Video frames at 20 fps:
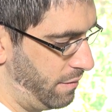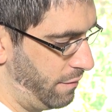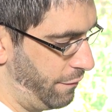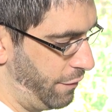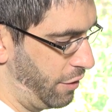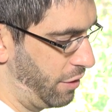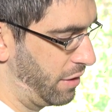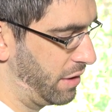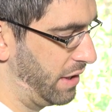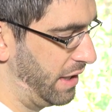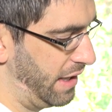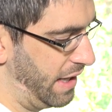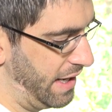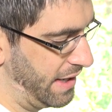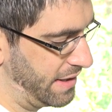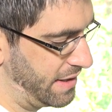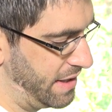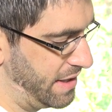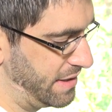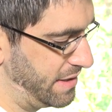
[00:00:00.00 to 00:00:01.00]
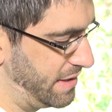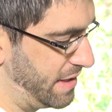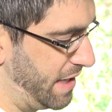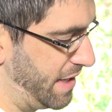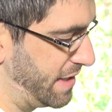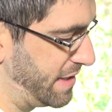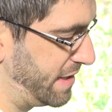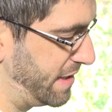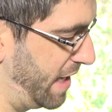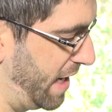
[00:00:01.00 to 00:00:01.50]
vertically like this
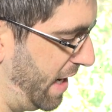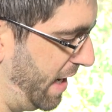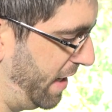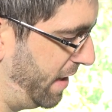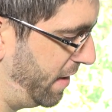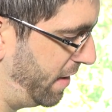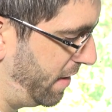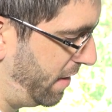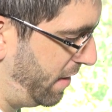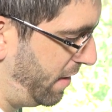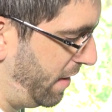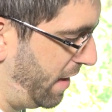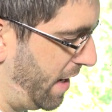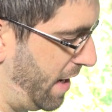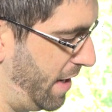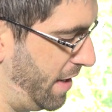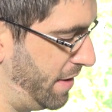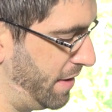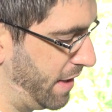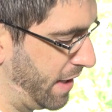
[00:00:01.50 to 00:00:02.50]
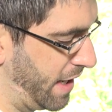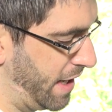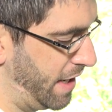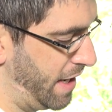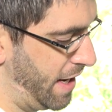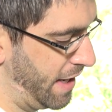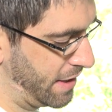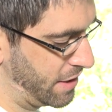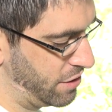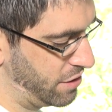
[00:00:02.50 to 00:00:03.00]
on its side, and the
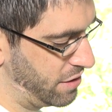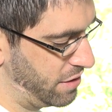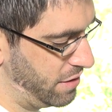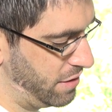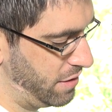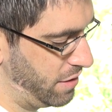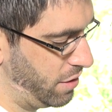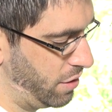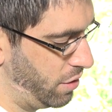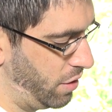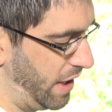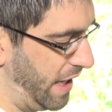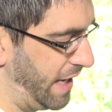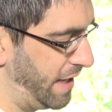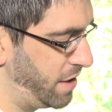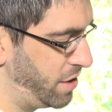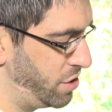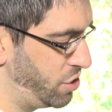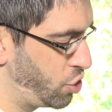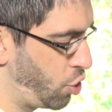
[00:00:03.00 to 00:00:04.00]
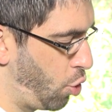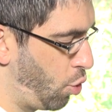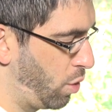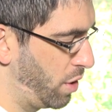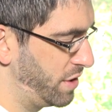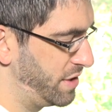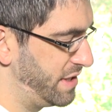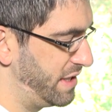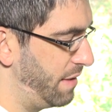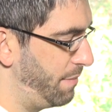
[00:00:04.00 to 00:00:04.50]
connector in
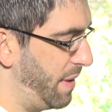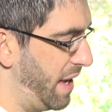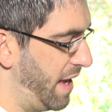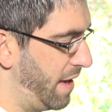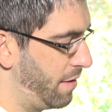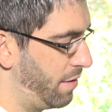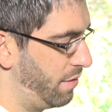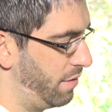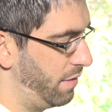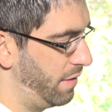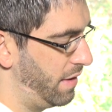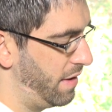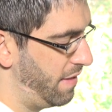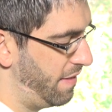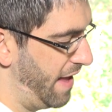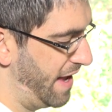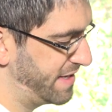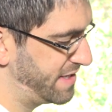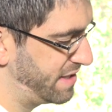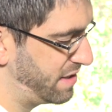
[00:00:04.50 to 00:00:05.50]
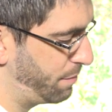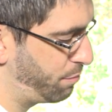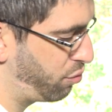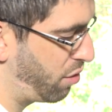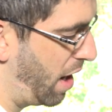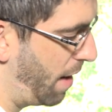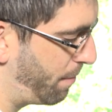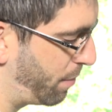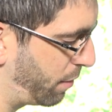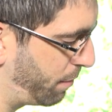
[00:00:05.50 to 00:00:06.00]
towards the panel, that's the
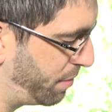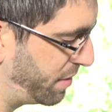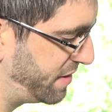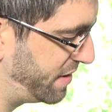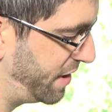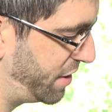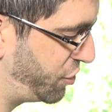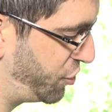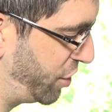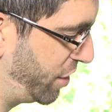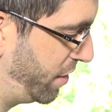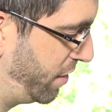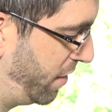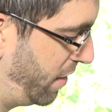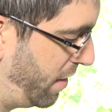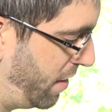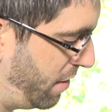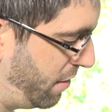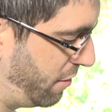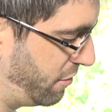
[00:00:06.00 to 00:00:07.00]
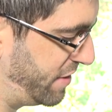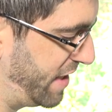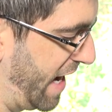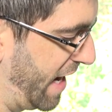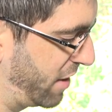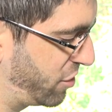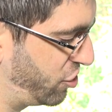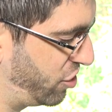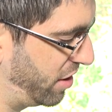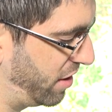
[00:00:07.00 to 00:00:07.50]
proper position. There's
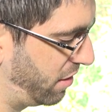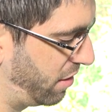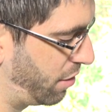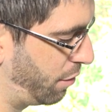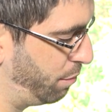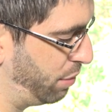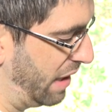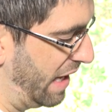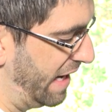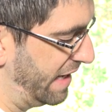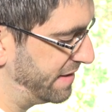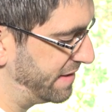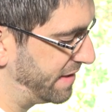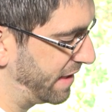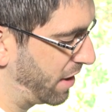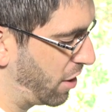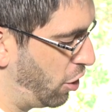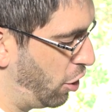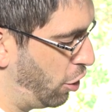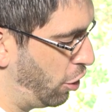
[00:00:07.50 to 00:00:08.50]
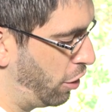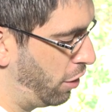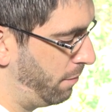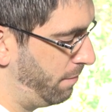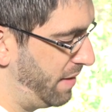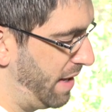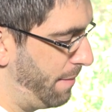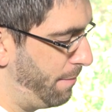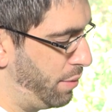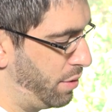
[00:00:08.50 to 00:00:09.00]
actually a little plastic
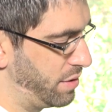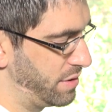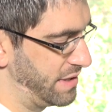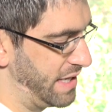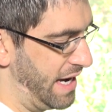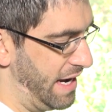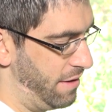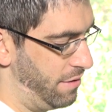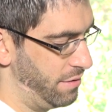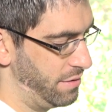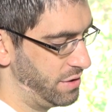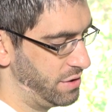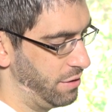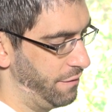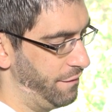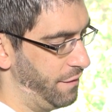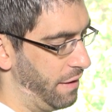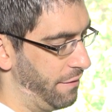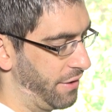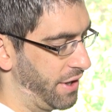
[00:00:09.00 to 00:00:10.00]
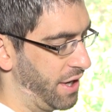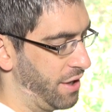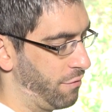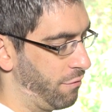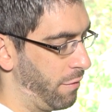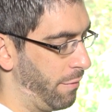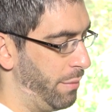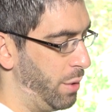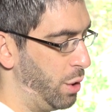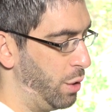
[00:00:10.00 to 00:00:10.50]
arm that pulls out, so if you're ever going to
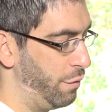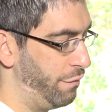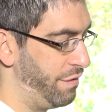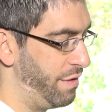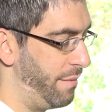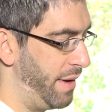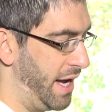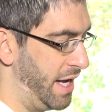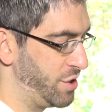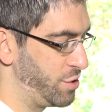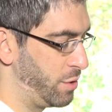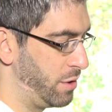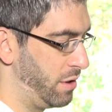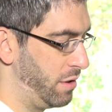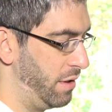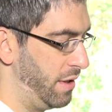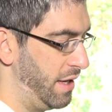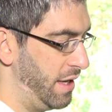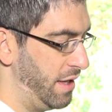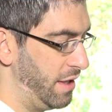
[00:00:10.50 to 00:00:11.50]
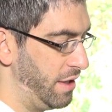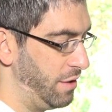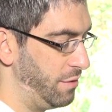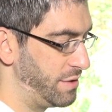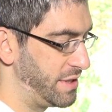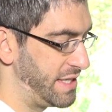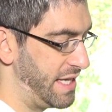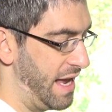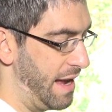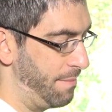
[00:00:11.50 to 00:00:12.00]
remove the module, you
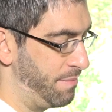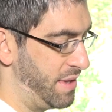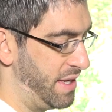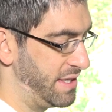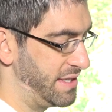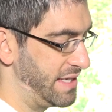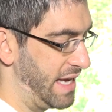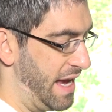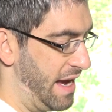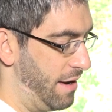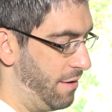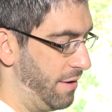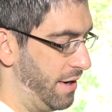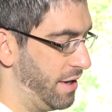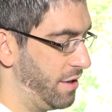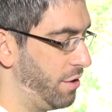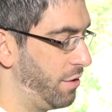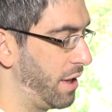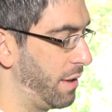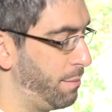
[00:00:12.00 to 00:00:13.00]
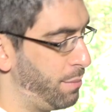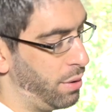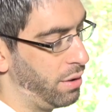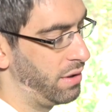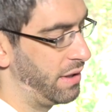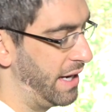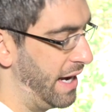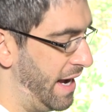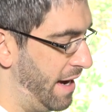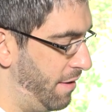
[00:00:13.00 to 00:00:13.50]
snap this out and you can
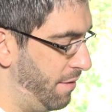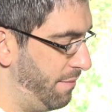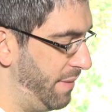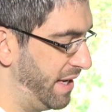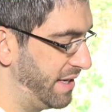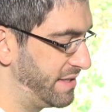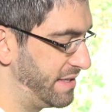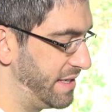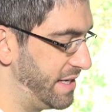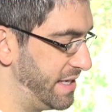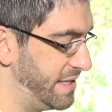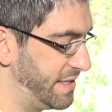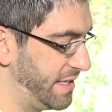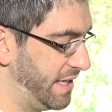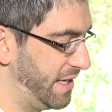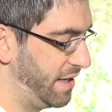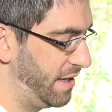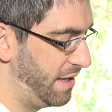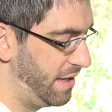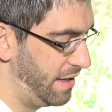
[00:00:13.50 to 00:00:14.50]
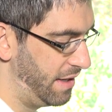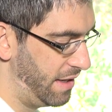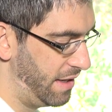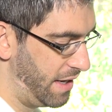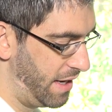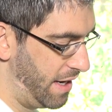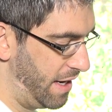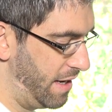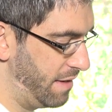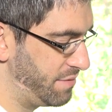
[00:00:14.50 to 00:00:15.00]
pull it out. It makes it easy.
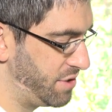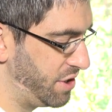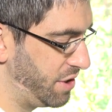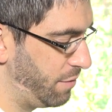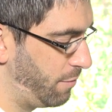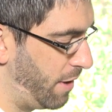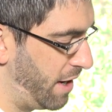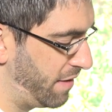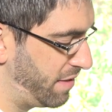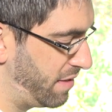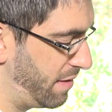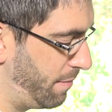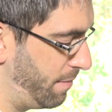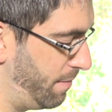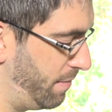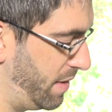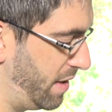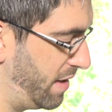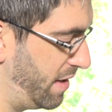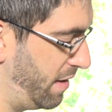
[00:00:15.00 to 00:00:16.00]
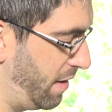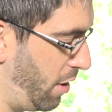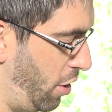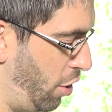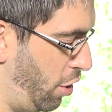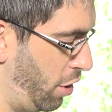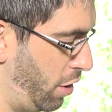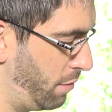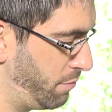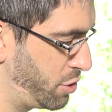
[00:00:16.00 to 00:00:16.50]
Uh, so you want the, the
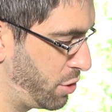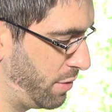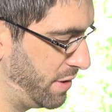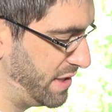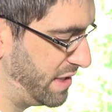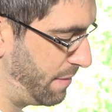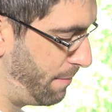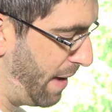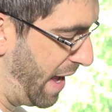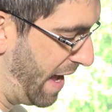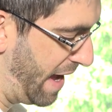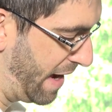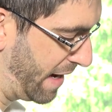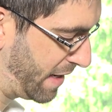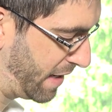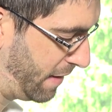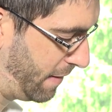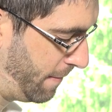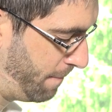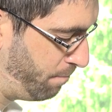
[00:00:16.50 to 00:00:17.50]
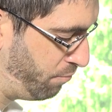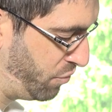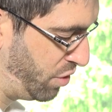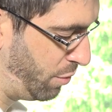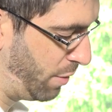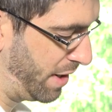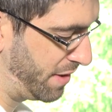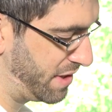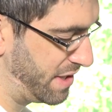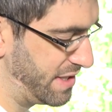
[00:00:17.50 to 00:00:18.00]
arm towards the back,
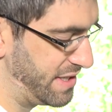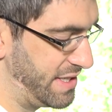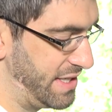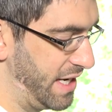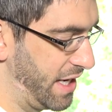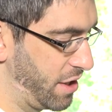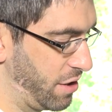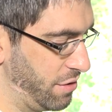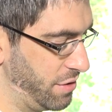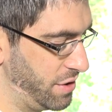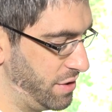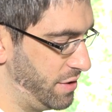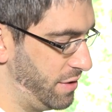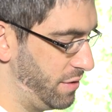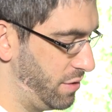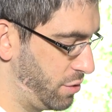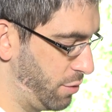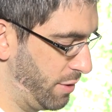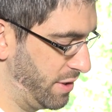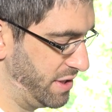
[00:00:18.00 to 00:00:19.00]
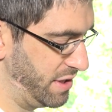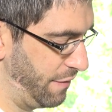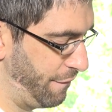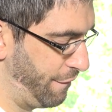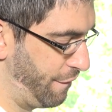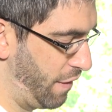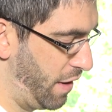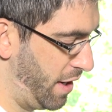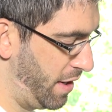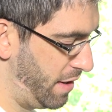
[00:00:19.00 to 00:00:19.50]
you want the stickers towards the
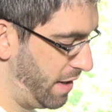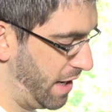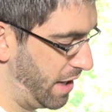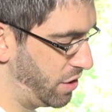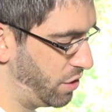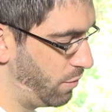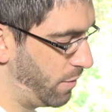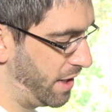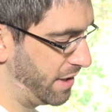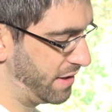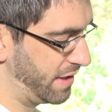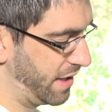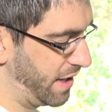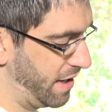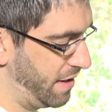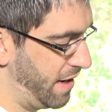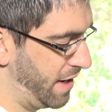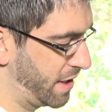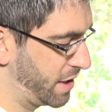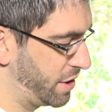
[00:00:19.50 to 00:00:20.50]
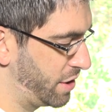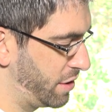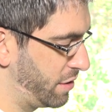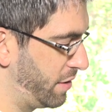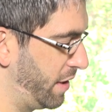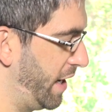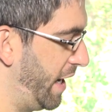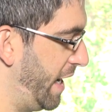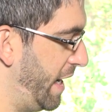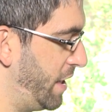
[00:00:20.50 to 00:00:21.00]
front, and you want the
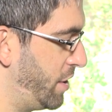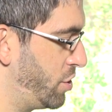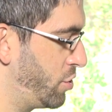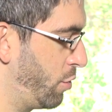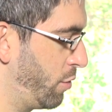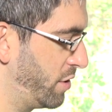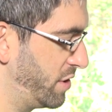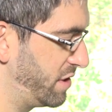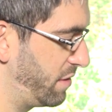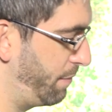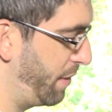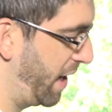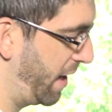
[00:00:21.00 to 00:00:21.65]
connector in towards the